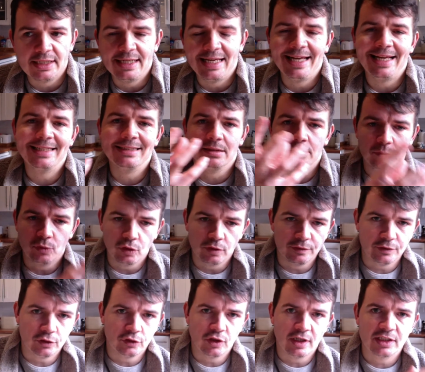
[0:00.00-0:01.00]
Is it more of a
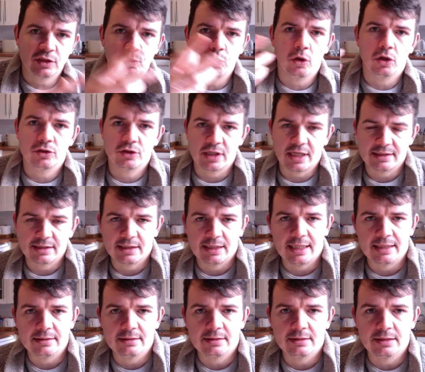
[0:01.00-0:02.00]
dress watch as
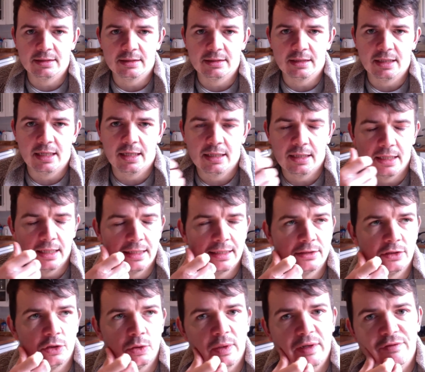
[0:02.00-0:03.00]
against a
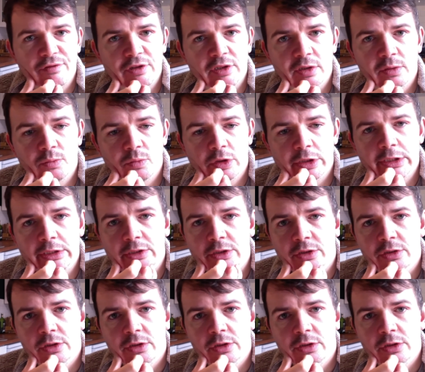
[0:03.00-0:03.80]
do everything watch?